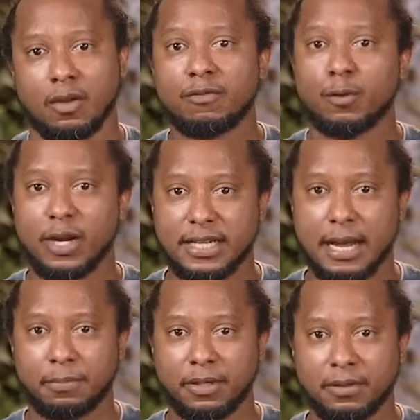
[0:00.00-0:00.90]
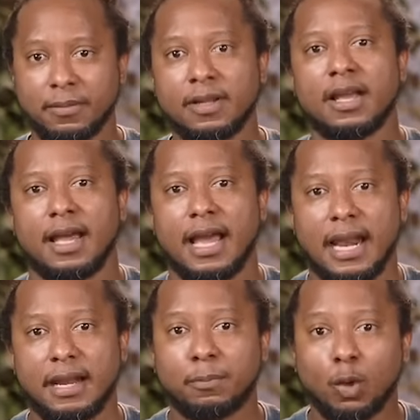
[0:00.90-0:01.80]
For example, an
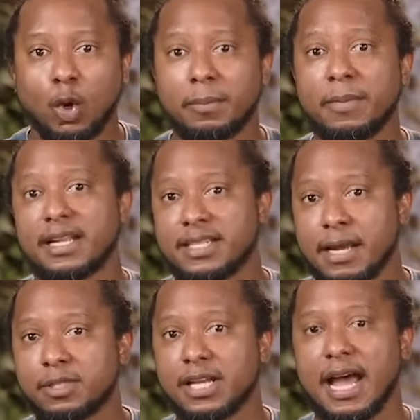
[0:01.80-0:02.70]
employee may attempt to